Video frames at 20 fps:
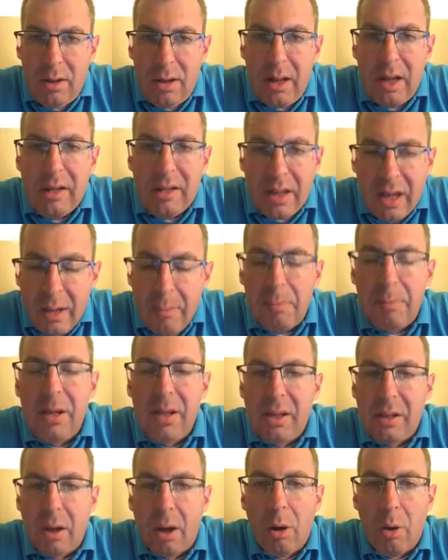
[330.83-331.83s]
and keep
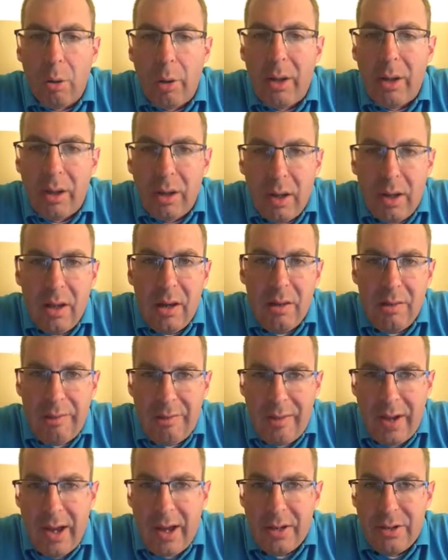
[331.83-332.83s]
me going in a
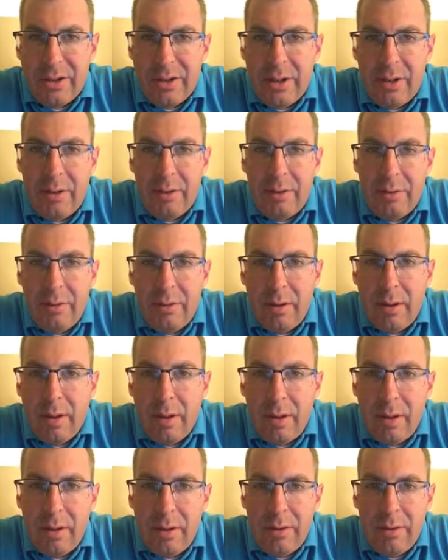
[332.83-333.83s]
fashion
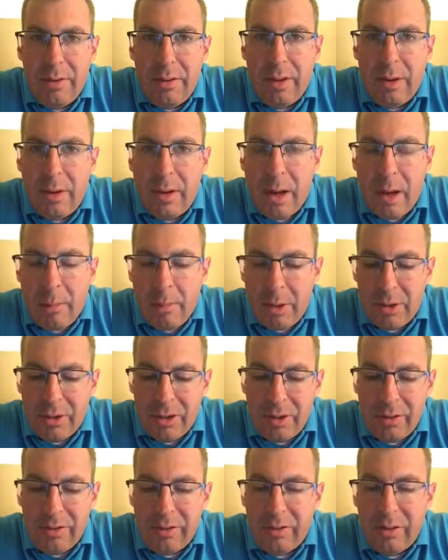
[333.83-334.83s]
that not much
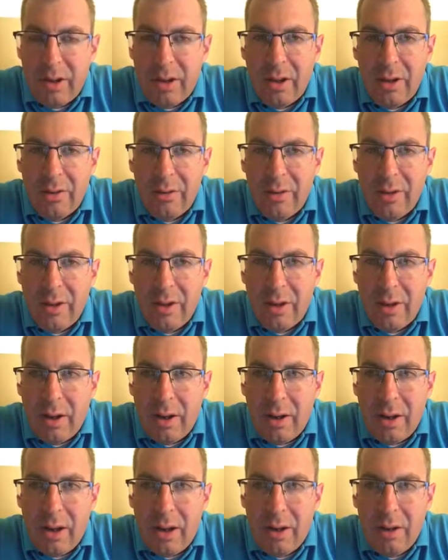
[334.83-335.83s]
else does, and
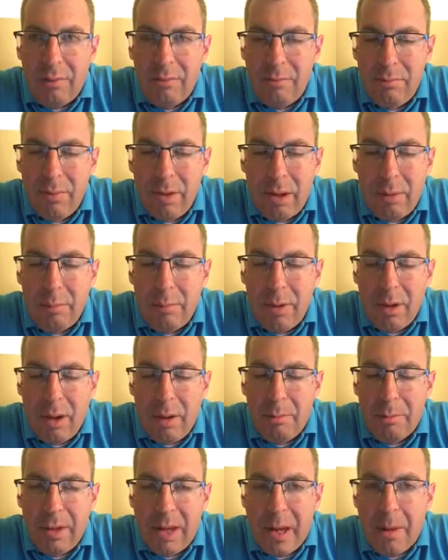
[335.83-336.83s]

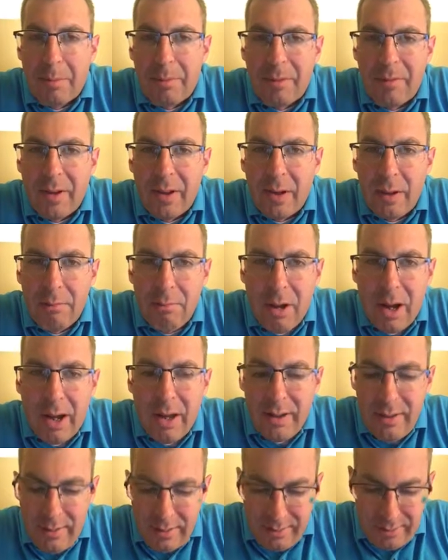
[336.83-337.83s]
I'm captivated by
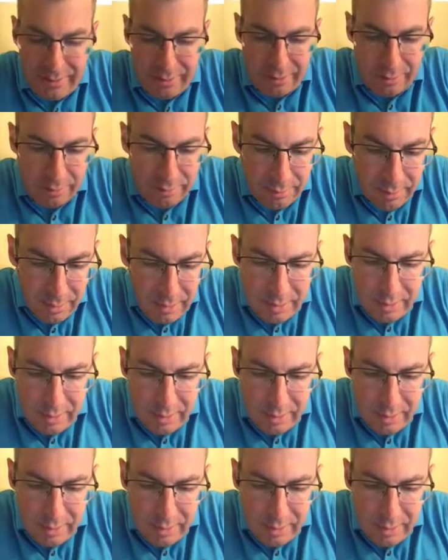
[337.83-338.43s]
it. So